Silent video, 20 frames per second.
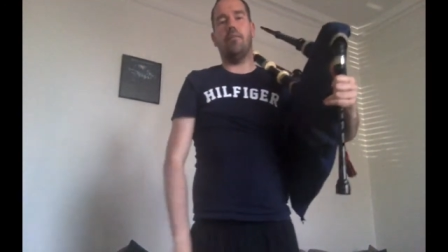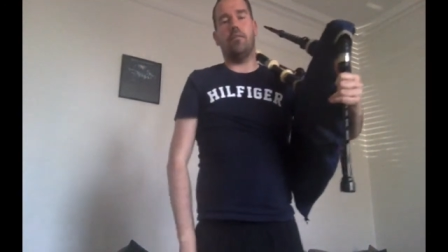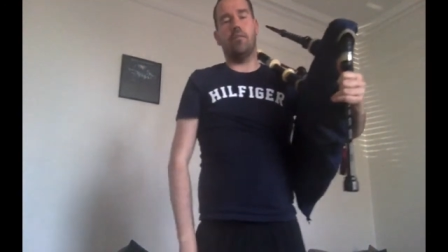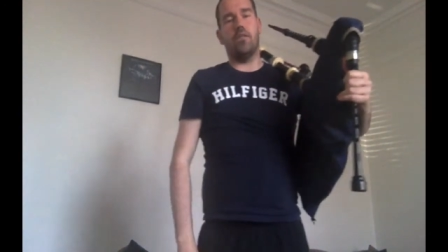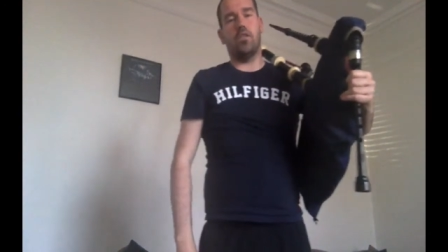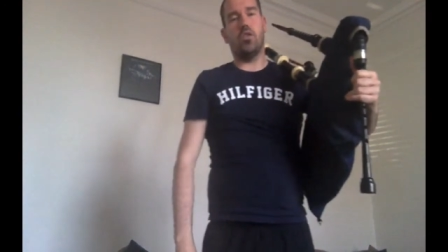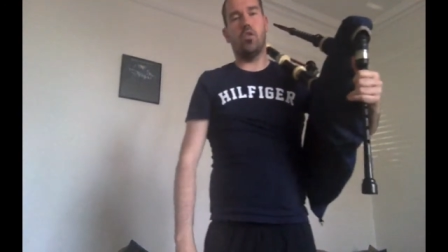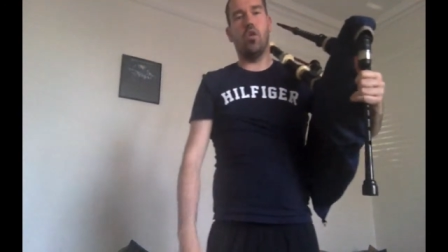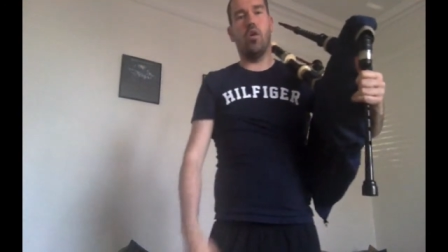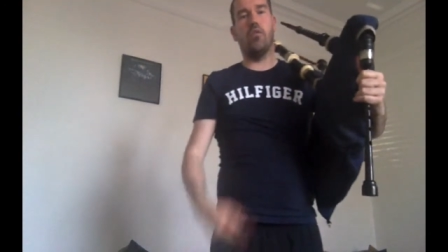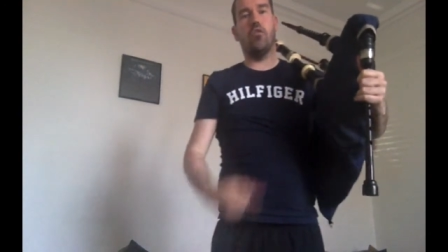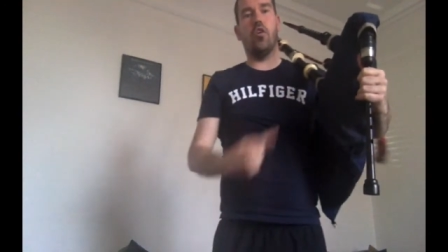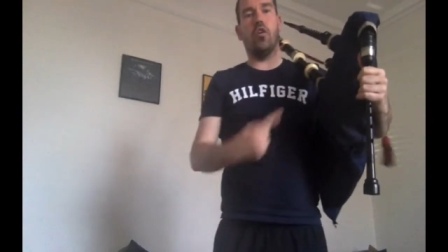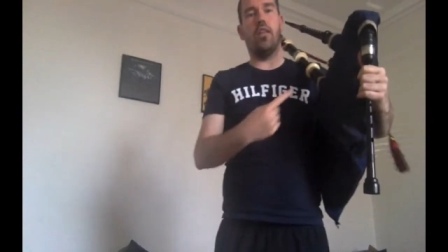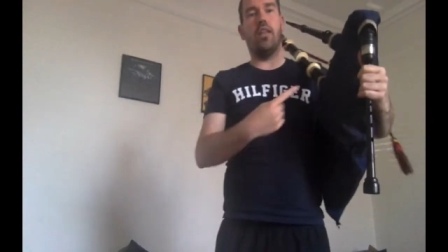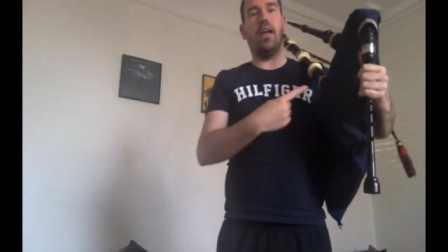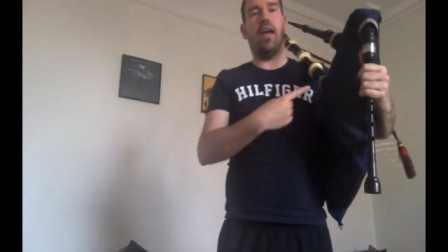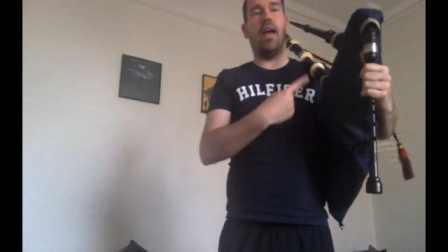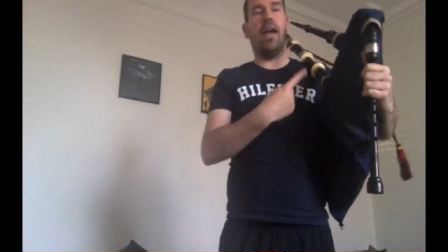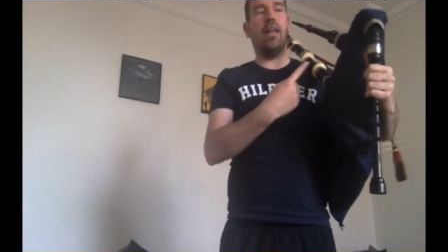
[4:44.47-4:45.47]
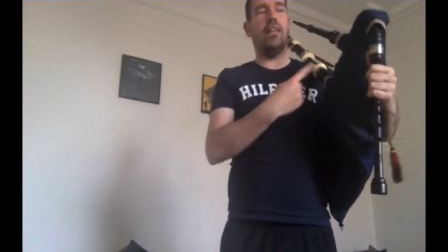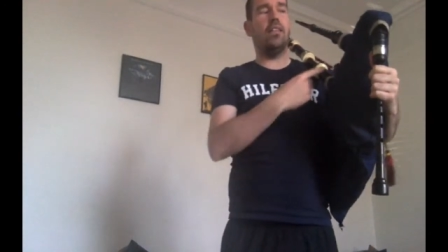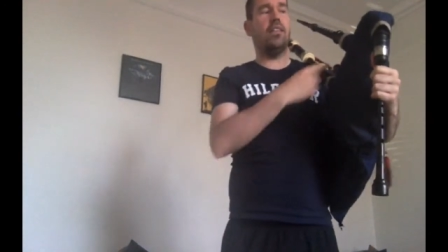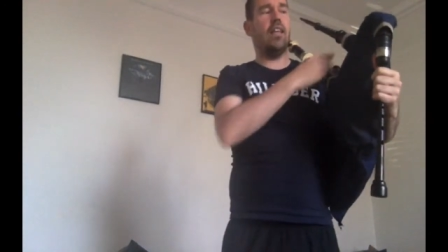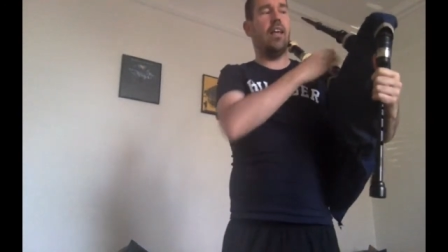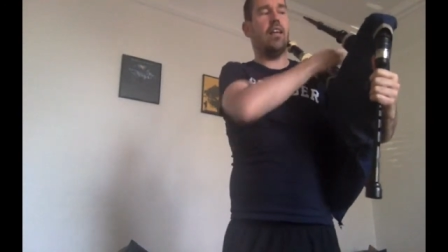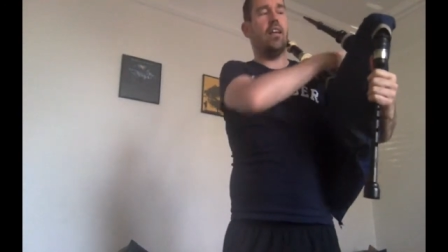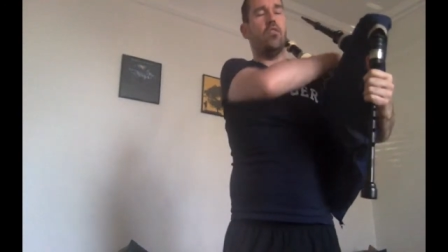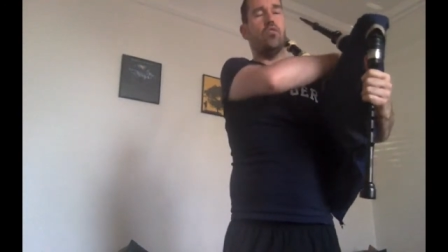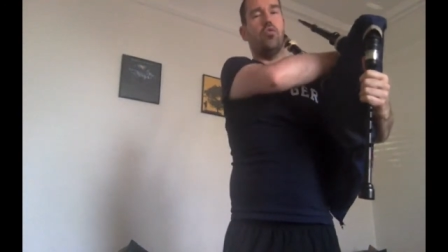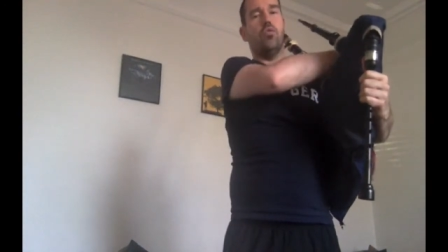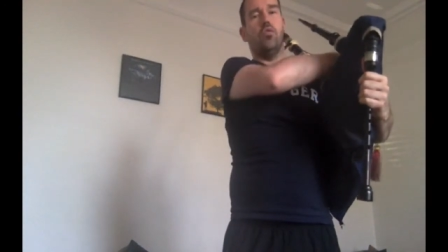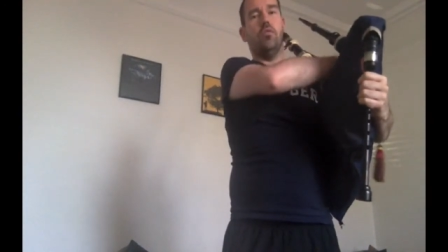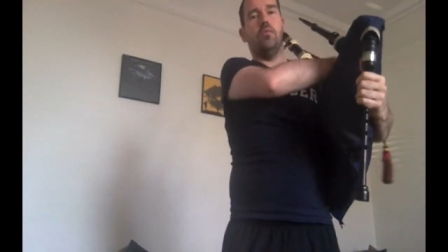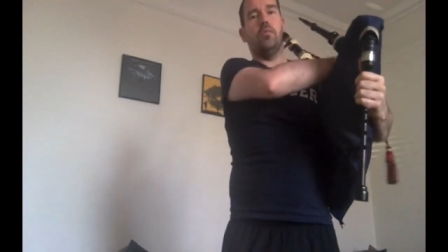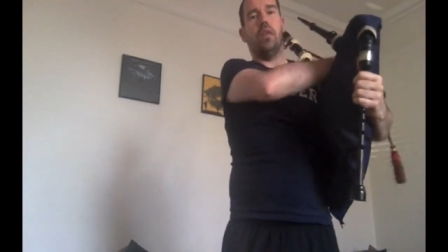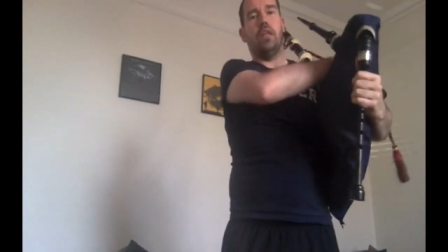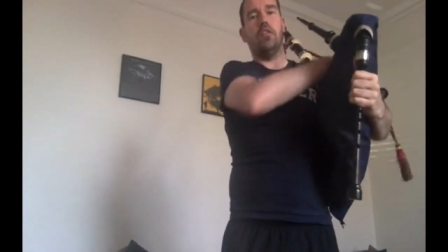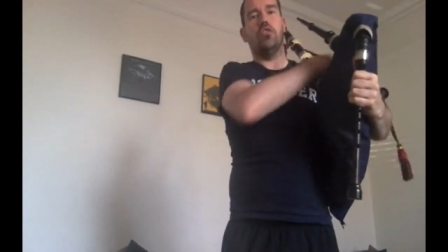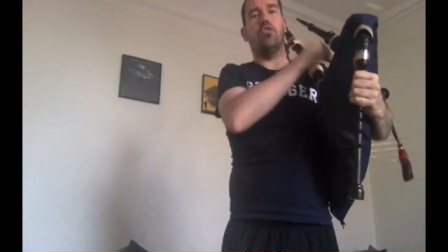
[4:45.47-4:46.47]
So I've got the end tenor drone
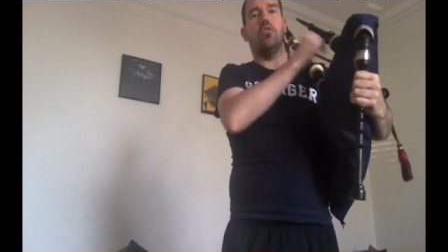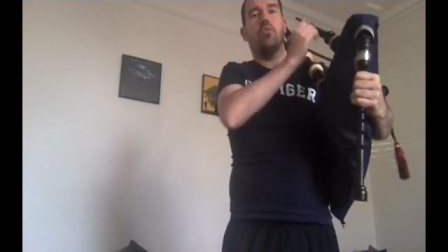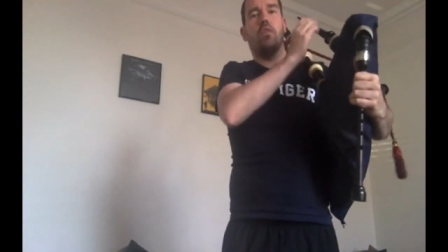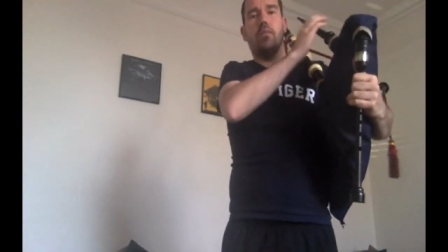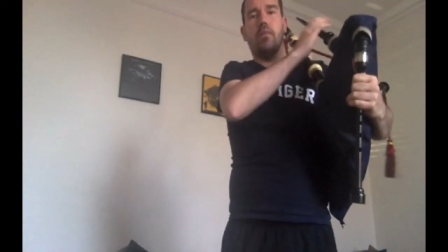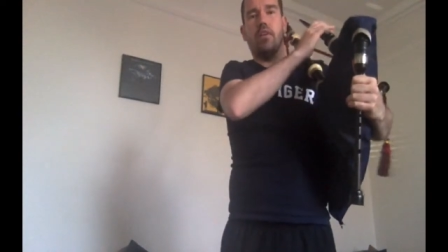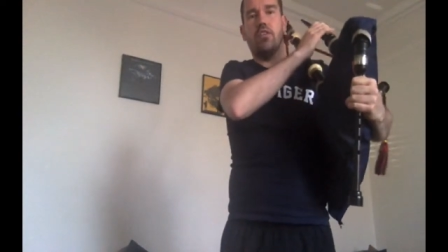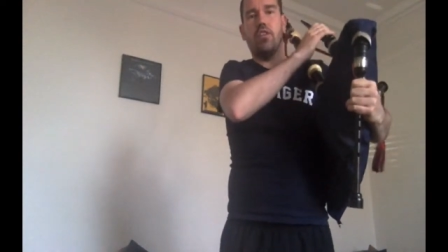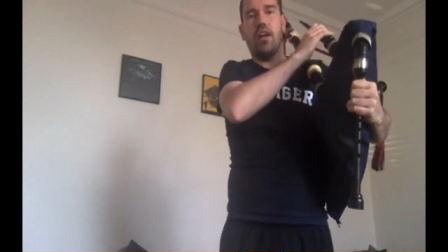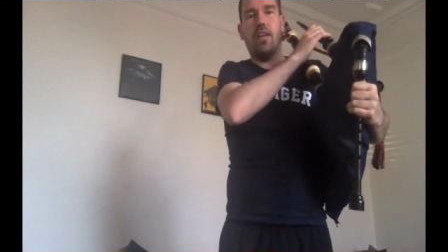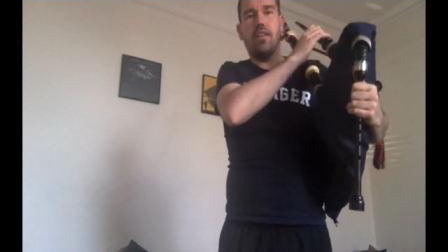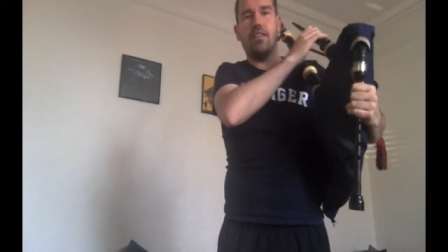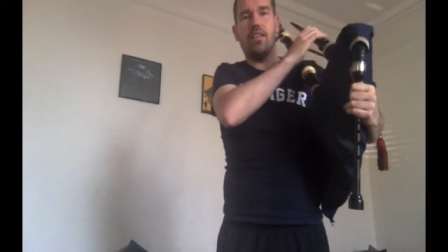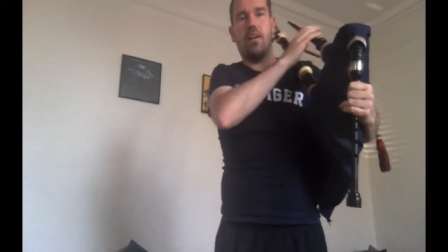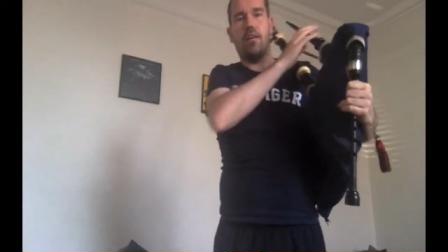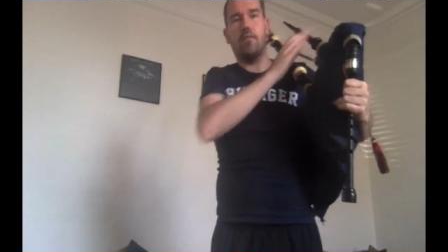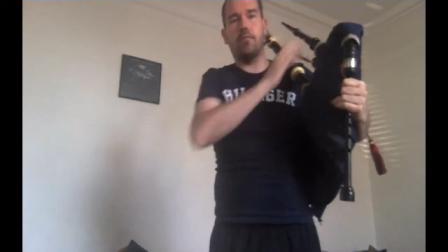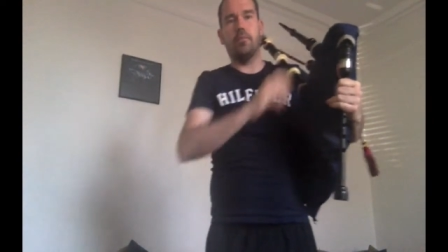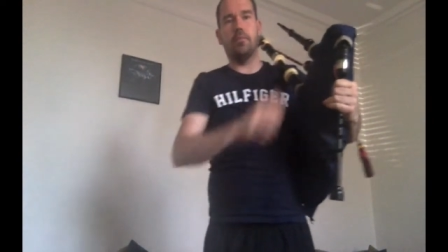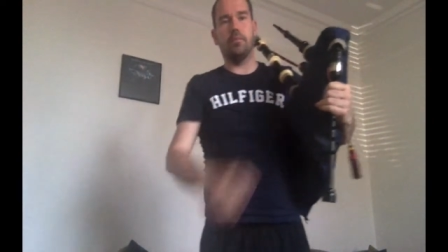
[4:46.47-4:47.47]
in tune with my chanter,